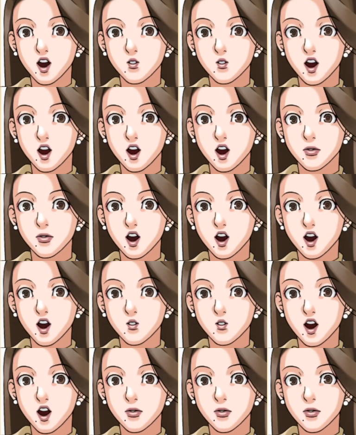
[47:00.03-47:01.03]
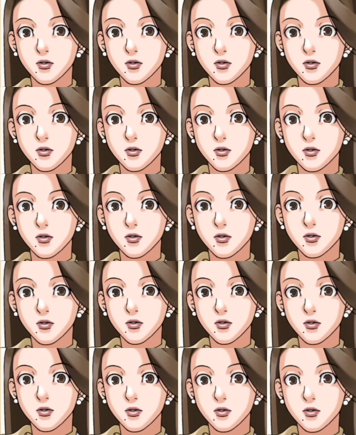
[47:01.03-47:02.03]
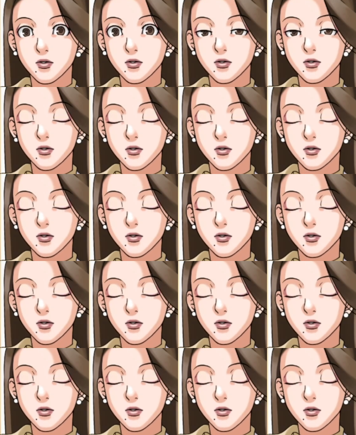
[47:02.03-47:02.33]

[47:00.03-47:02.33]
uh, really? You, you made this?